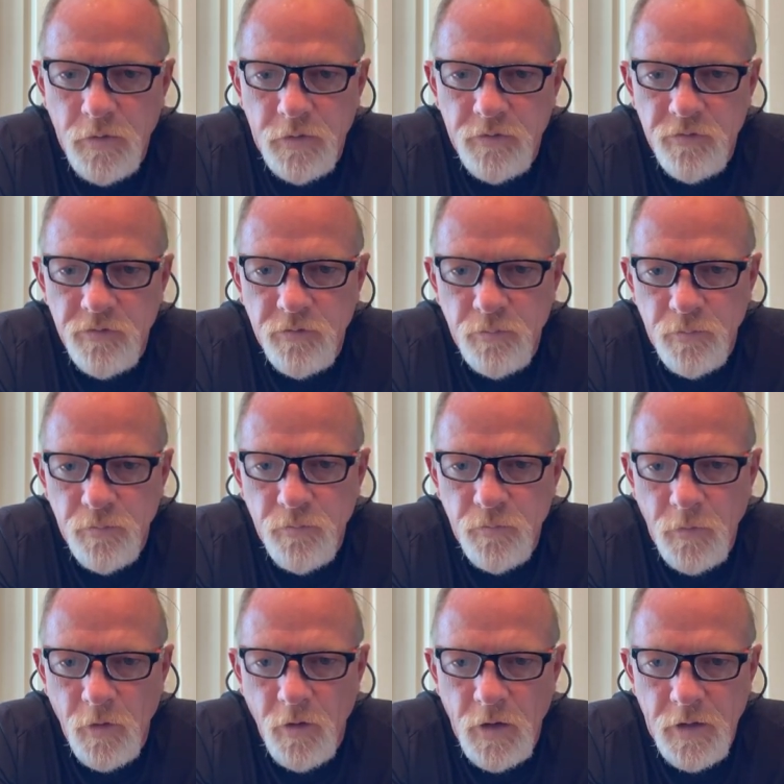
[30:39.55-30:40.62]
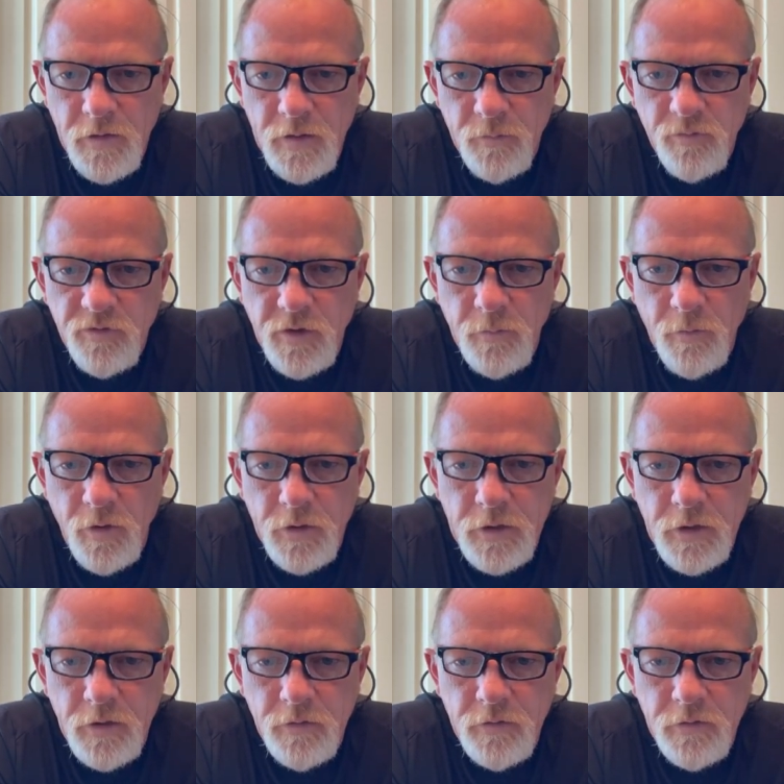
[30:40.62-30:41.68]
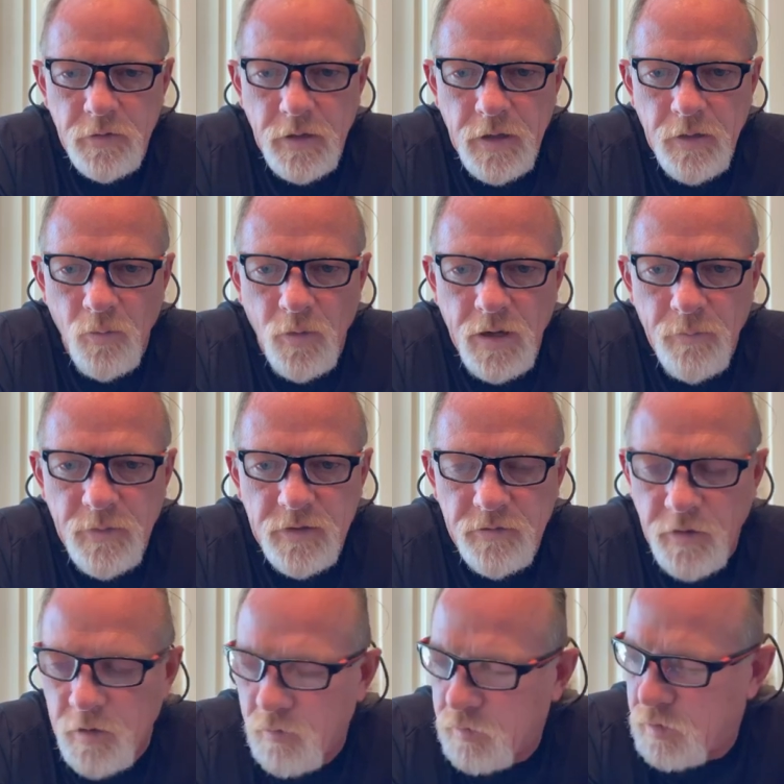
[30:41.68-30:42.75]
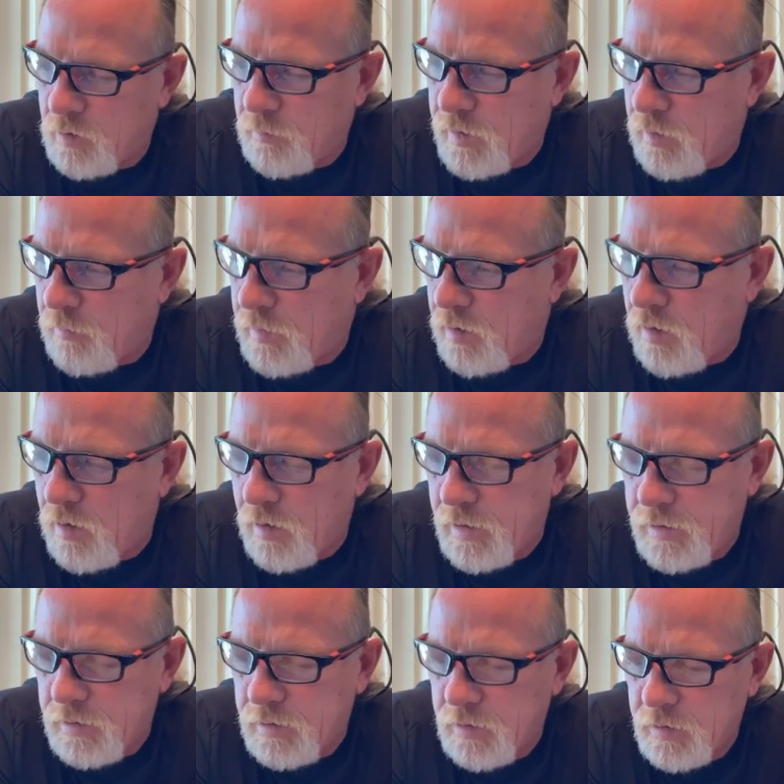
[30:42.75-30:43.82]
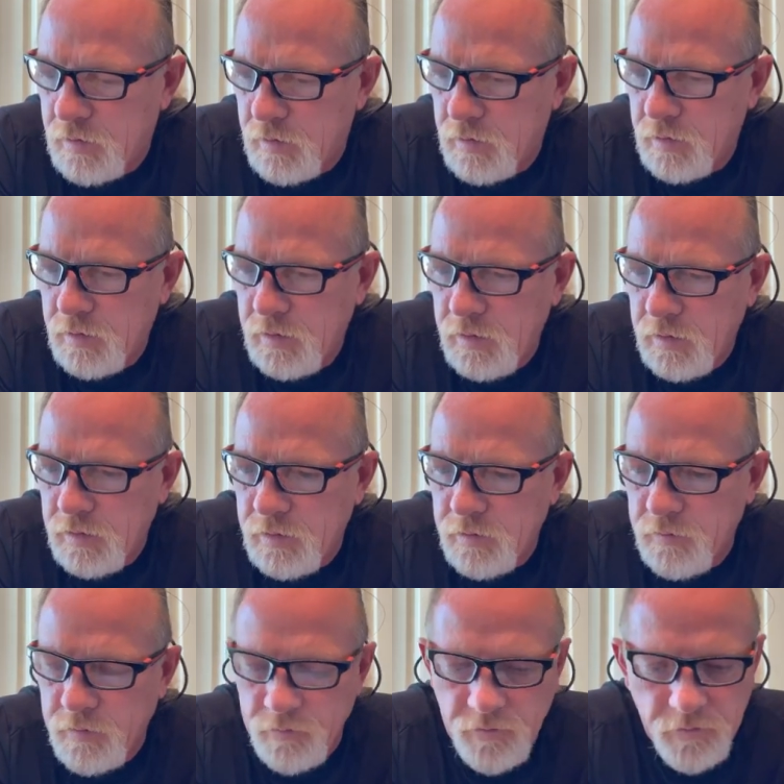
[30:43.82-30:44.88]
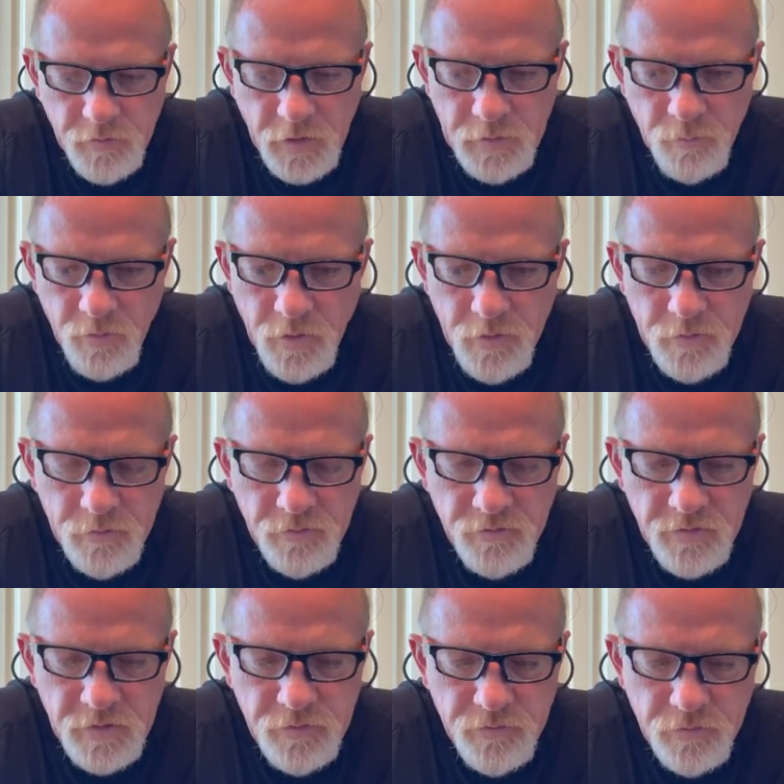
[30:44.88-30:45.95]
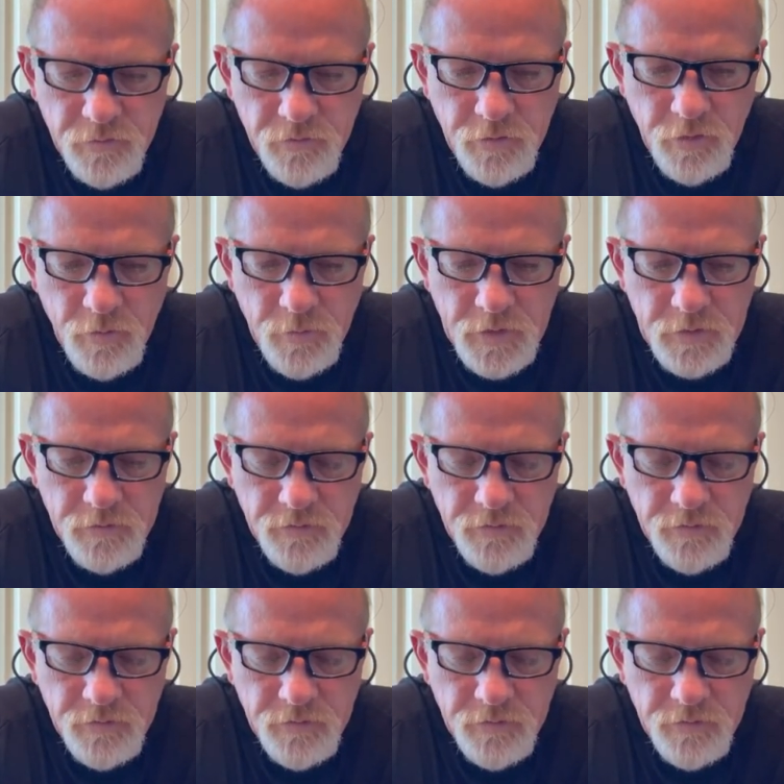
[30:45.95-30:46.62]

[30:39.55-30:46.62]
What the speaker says: That's a lot of them's come on here today while I've been talking about my hike, and they're just like brother and sisters to me.